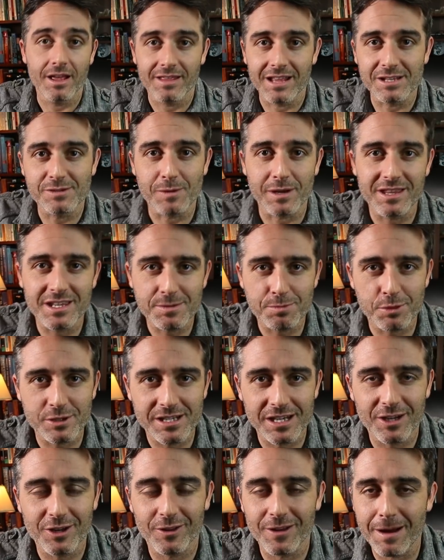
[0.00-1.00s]
That's why this
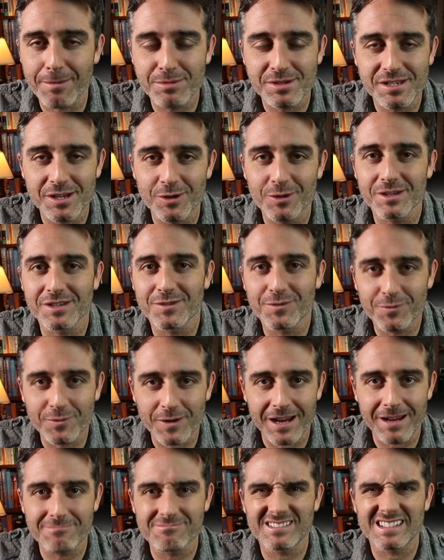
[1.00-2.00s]
particular episode is
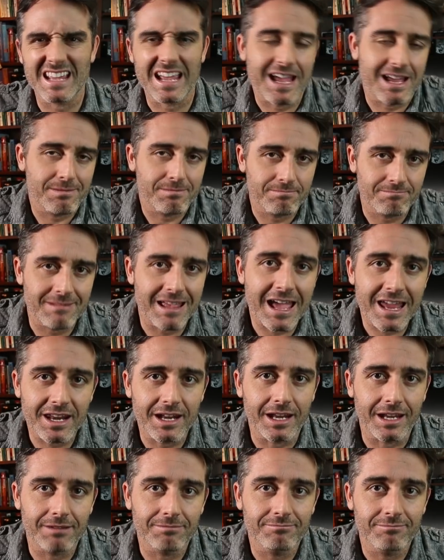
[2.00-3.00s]
framed at
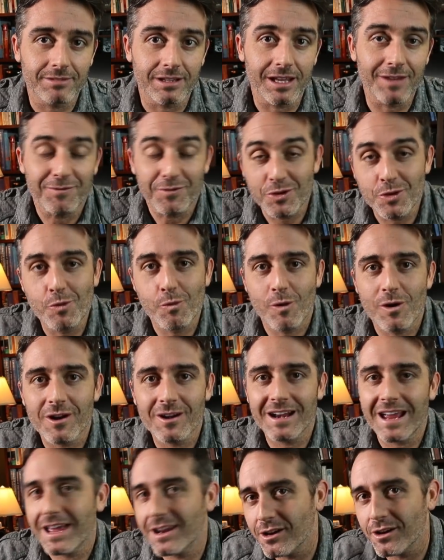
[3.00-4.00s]
editing. If you were
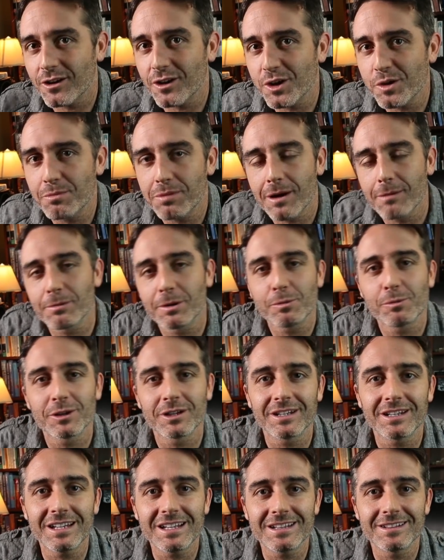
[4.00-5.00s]
an editor, you probably
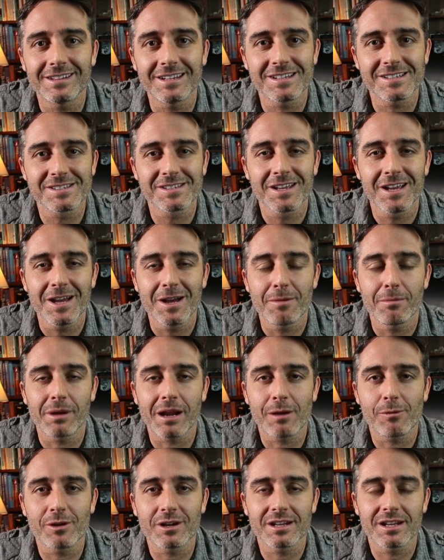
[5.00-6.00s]
wouldn't need this,
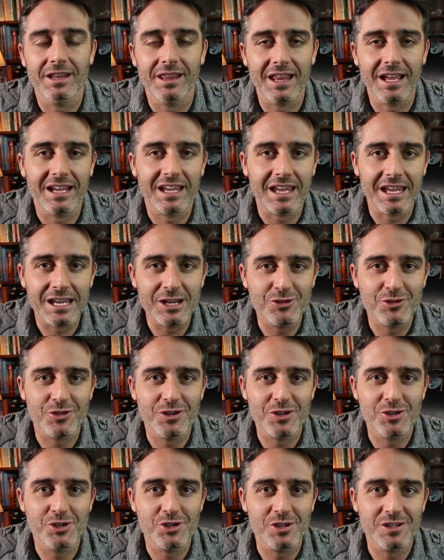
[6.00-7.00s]
but I wanted to like
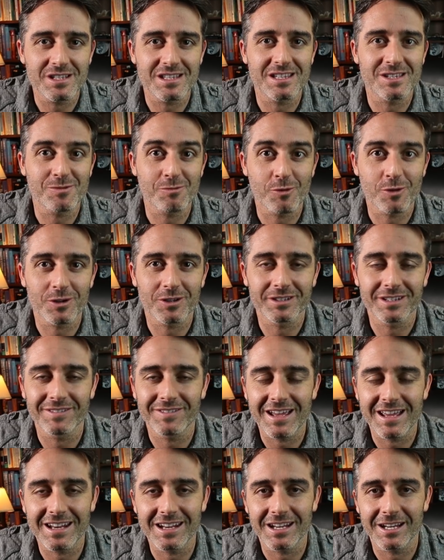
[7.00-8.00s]
introduce you to this world
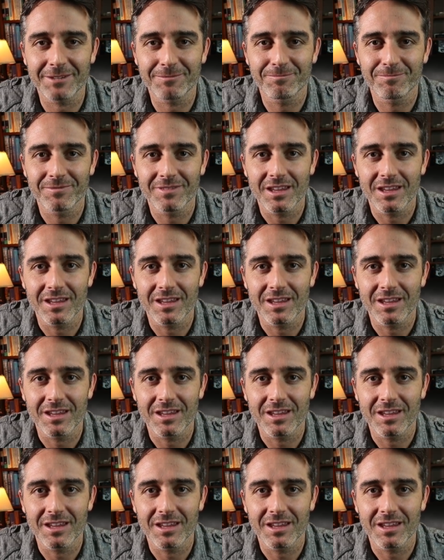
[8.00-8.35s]
of editing.